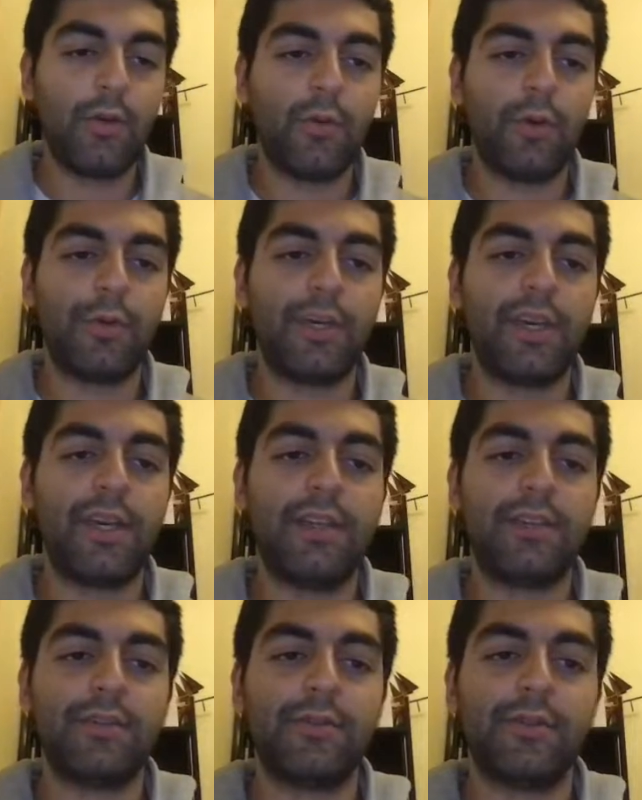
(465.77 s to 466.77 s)
what we
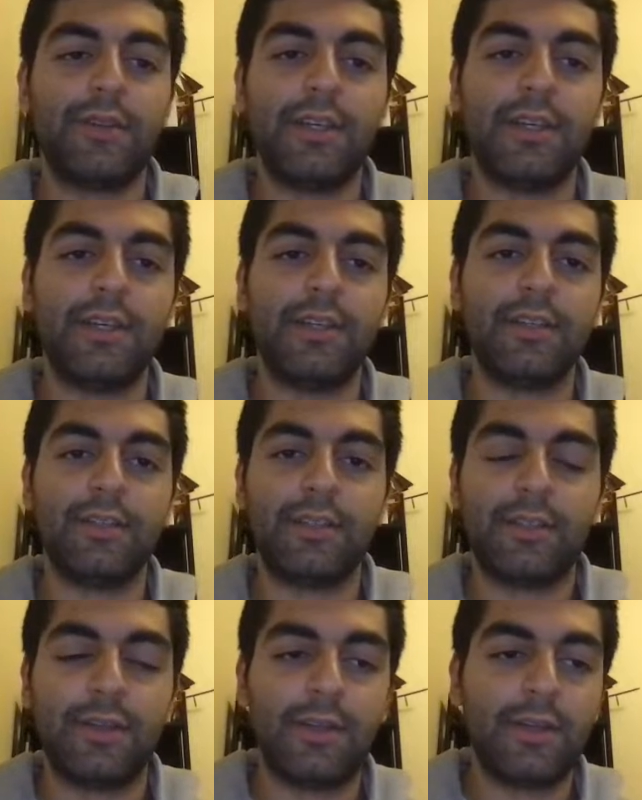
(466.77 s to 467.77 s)
can do
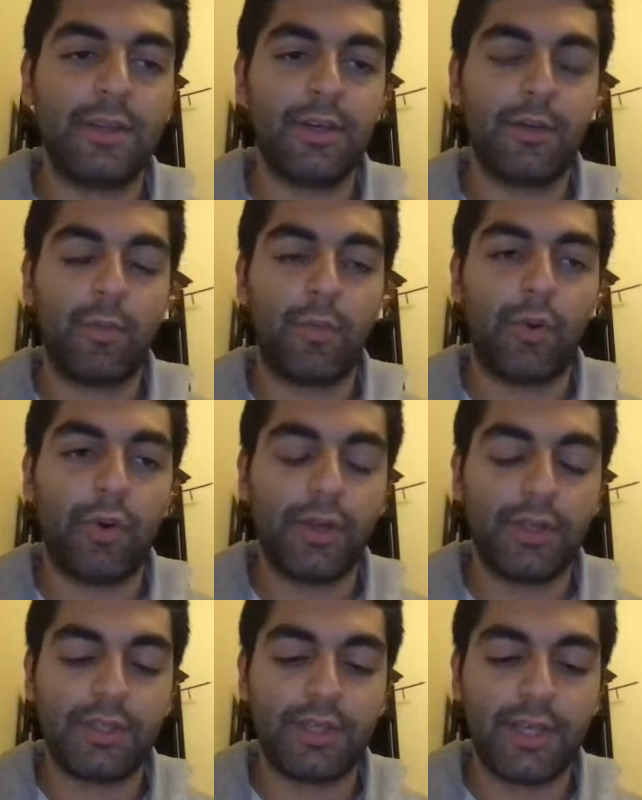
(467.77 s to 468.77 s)
is
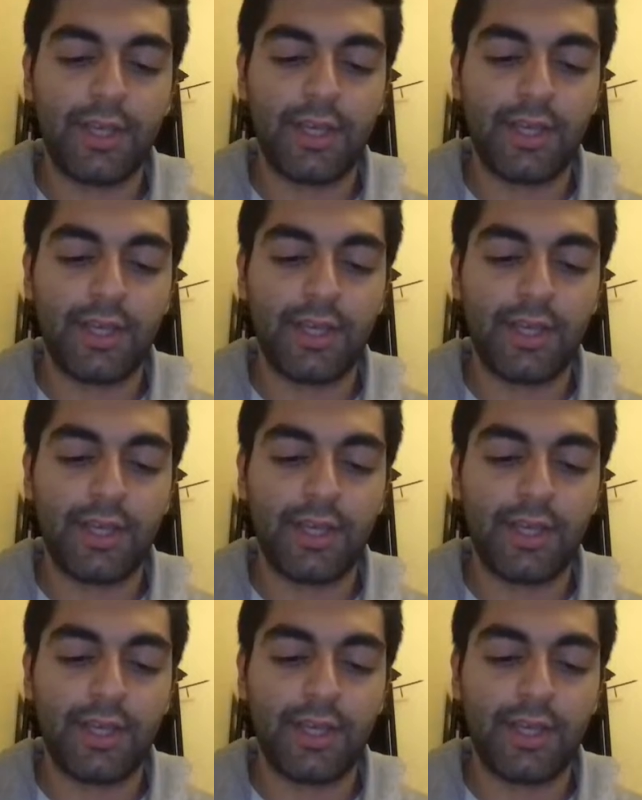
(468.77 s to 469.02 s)
put